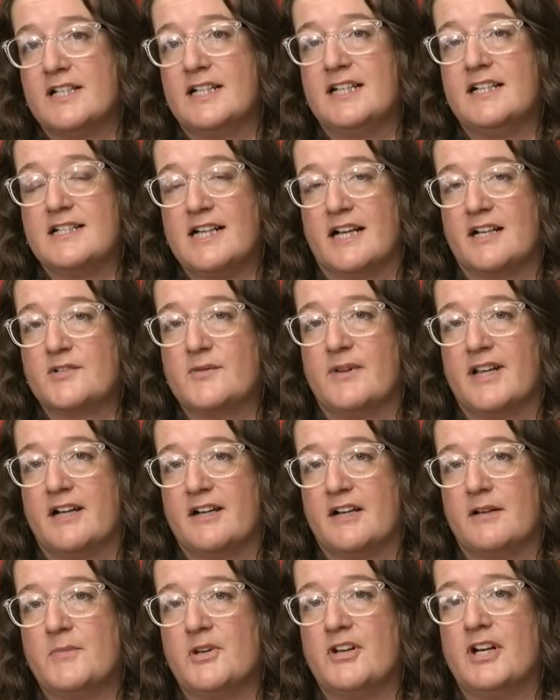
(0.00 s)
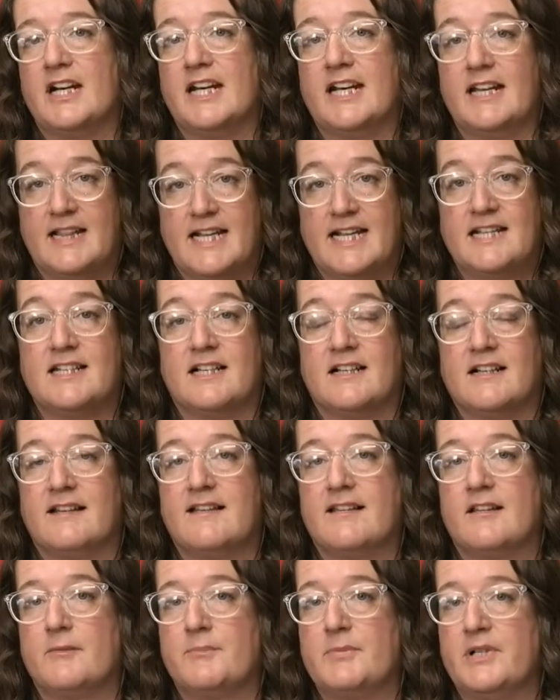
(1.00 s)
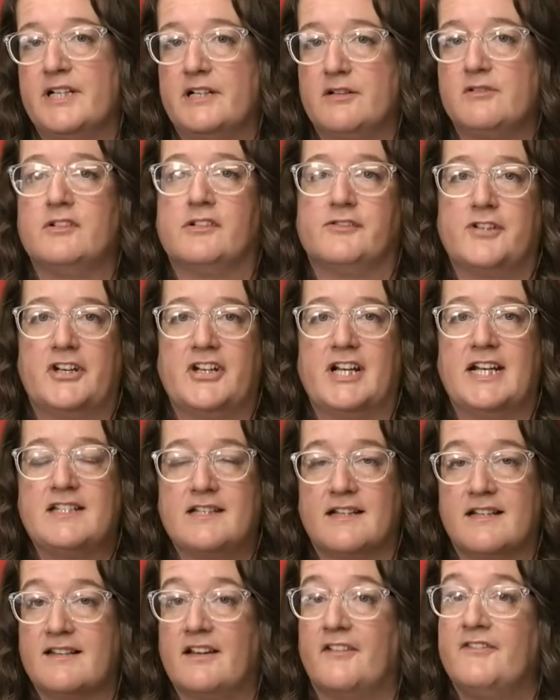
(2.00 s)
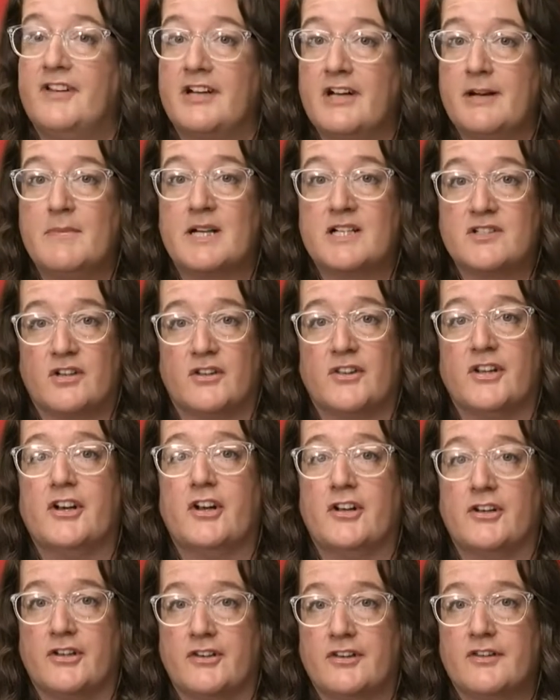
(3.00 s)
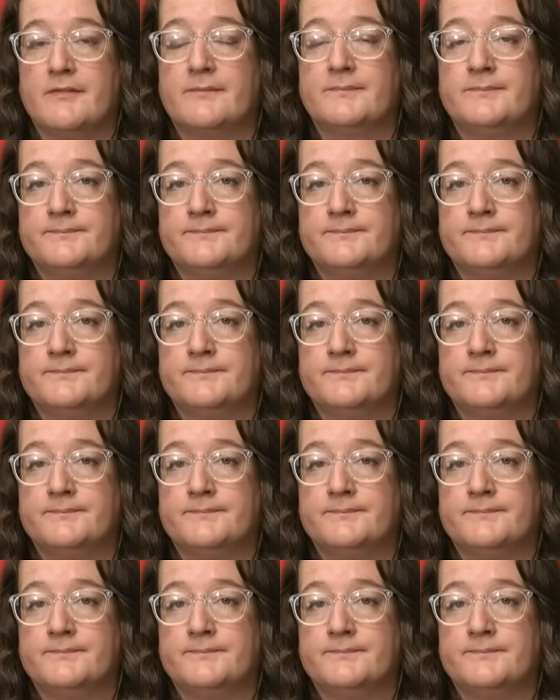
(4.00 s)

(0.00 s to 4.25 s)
and in touch with our community, and they tell us that political donations are very much on the nose.